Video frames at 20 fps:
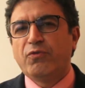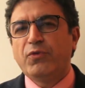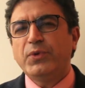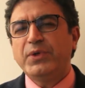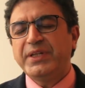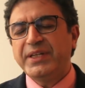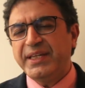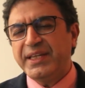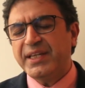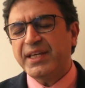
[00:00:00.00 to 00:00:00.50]

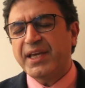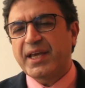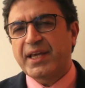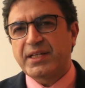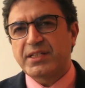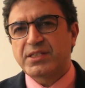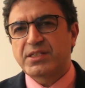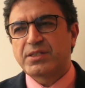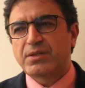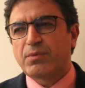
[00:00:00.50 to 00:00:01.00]
For
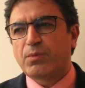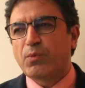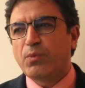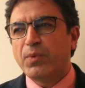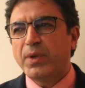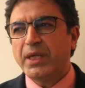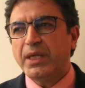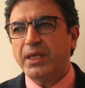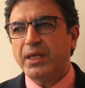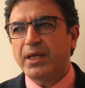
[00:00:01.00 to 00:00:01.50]
decades,
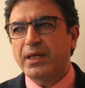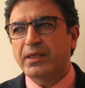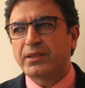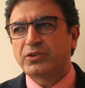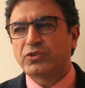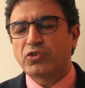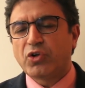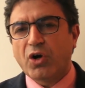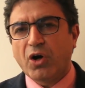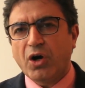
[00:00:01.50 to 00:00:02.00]
we
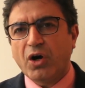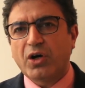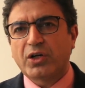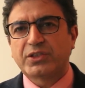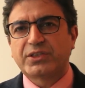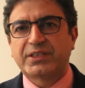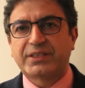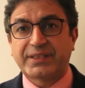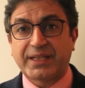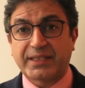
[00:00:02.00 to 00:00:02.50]

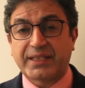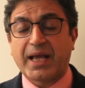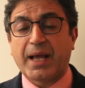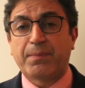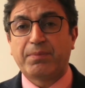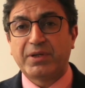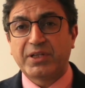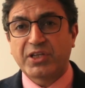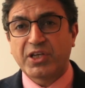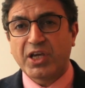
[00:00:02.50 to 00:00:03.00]
taught that
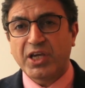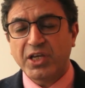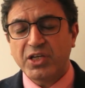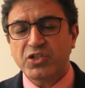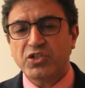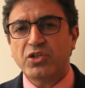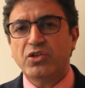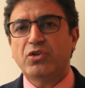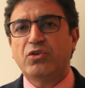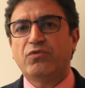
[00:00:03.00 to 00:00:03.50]

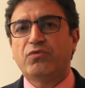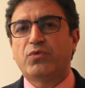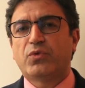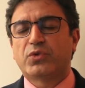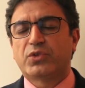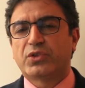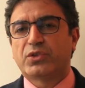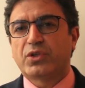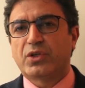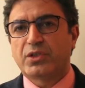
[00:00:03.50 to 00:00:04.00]
application of
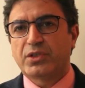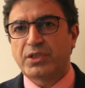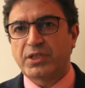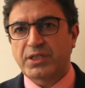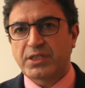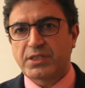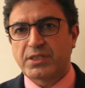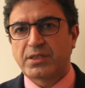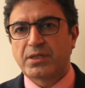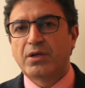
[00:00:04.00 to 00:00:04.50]

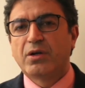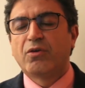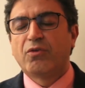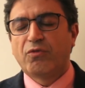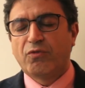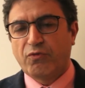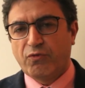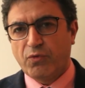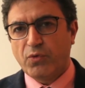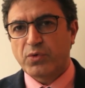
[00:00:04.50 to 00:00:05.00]
orthodontics
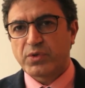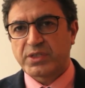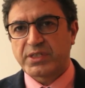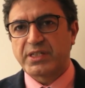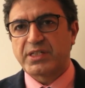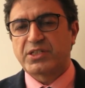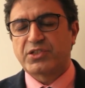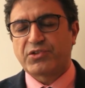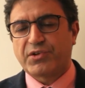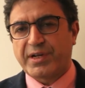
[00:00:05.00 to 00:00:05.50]

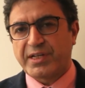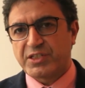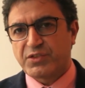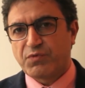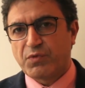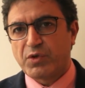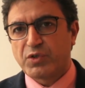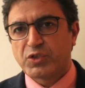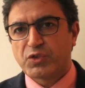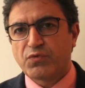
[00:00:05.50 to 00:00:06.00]
forces,
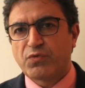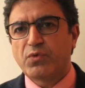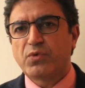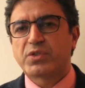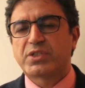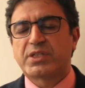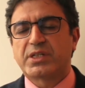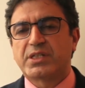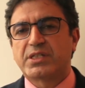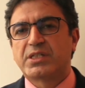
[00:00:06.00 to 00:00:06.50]
transverse
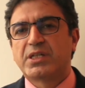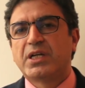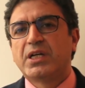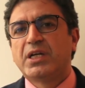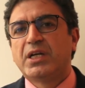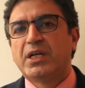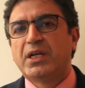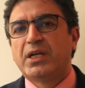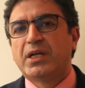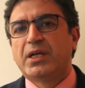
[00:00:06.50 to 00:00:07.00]
forces,
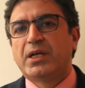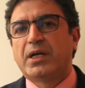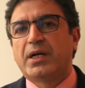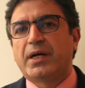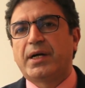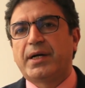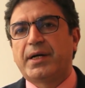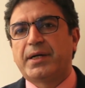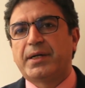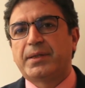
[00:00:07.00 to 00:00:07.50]

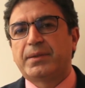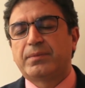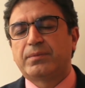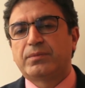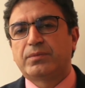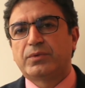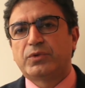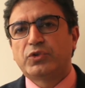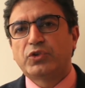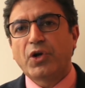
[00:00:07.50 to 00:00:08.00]

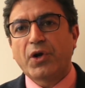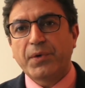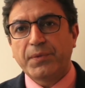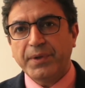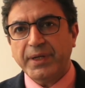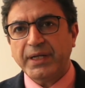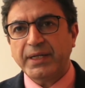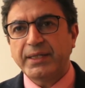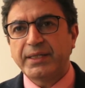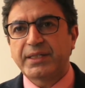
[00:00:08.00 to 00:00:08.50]

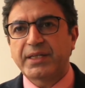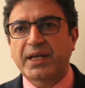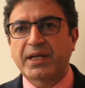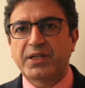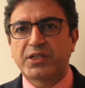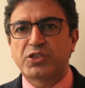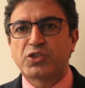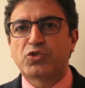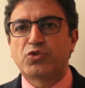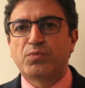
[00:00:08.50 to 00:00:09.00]
directly
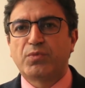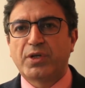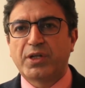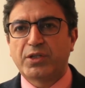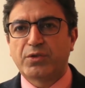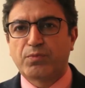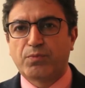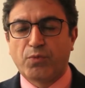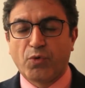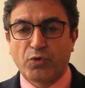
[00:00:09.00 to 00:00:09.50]
can
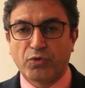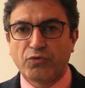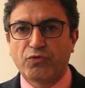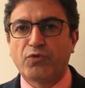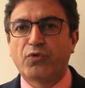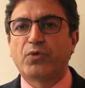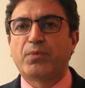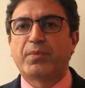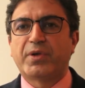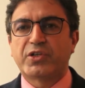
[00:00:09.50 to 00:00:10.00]
stimulate
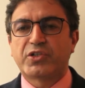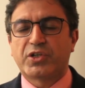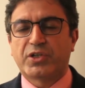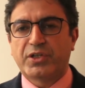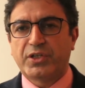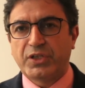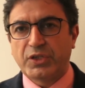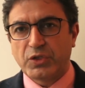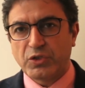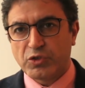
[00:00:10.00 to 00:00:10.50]
bone
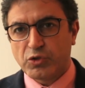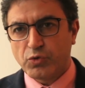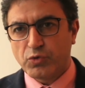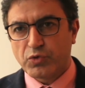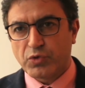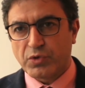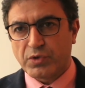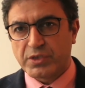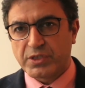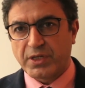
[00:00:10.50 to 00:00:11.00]
formation in the
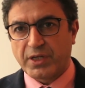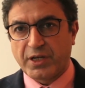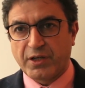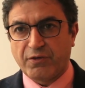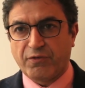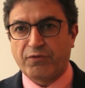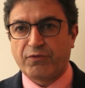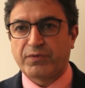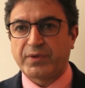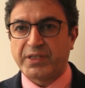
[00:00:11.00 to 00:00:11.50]
sutures.
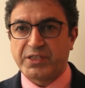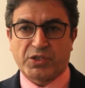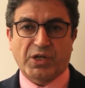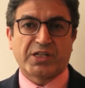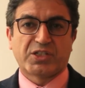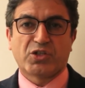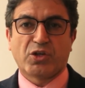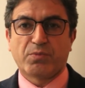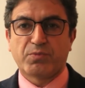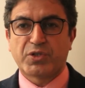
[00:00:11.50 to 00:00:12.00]
If
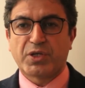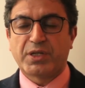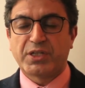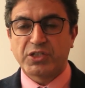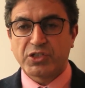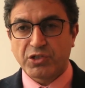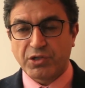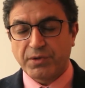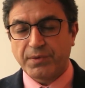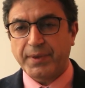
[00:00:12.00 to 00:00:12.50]
this
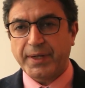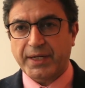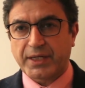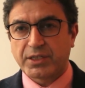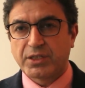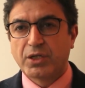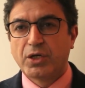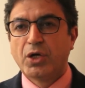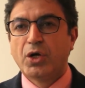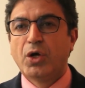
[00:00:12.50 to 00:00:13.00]
assumption is
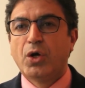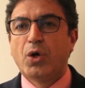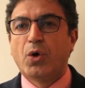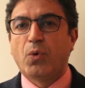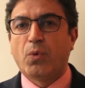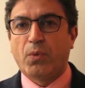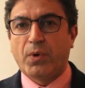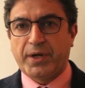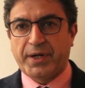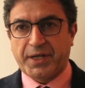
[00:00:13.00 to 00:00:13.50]
correct,
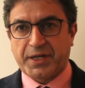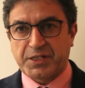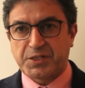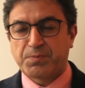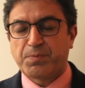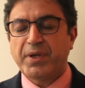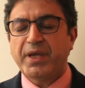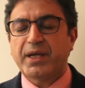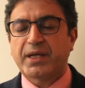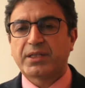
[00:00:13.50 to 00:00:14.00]
one
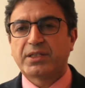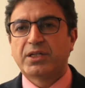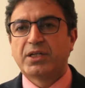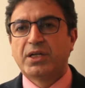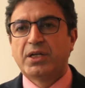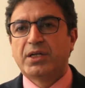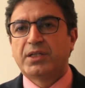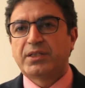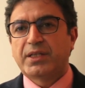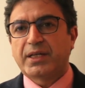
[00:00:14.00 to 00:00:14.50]
expects
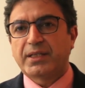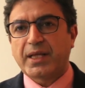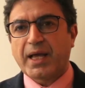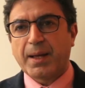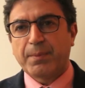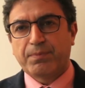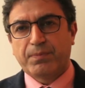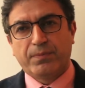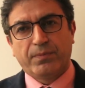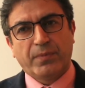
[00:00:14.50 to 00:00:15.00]

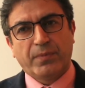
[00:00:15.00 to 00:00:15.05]
that